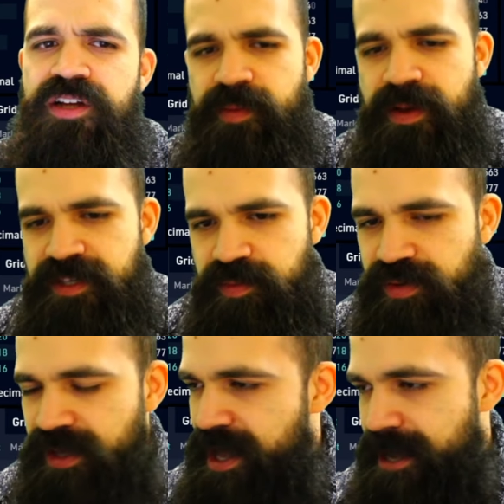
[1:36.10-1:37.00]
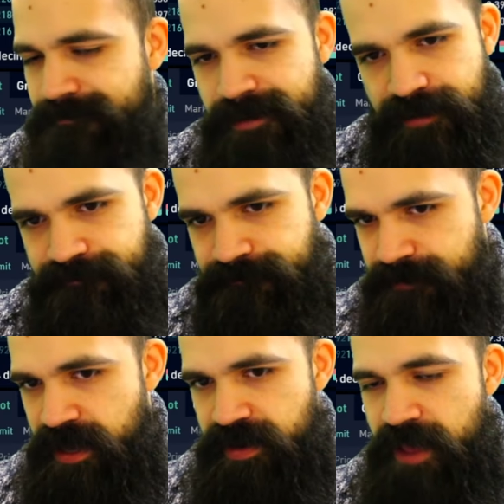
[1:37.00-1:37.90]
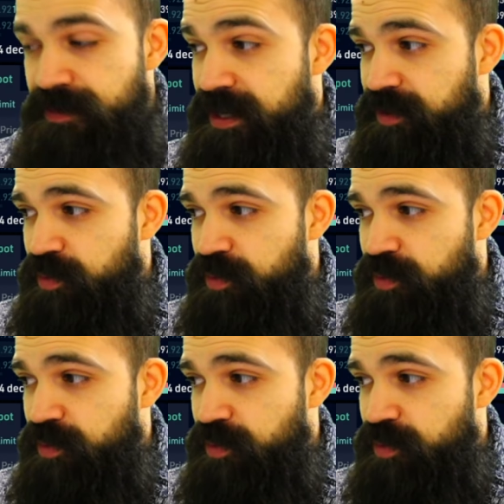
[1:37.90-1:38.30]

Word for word: about this play uh, at this